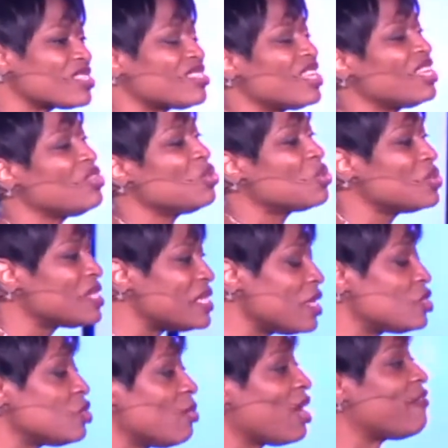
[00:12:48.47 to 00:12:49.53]
thing you could say
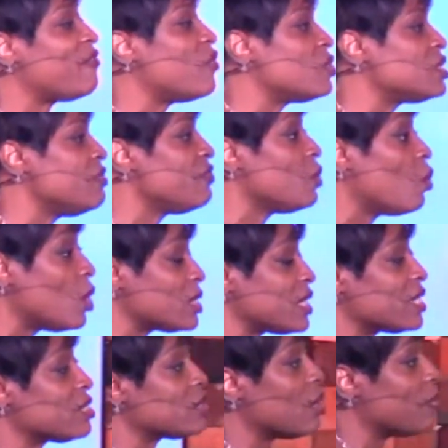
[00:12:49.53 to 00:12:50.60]
to my folks if you wanted
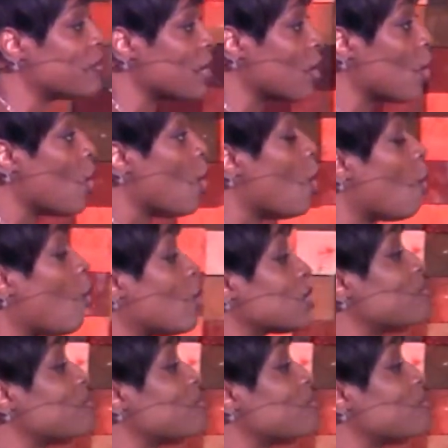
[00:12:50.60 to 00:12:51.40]
something was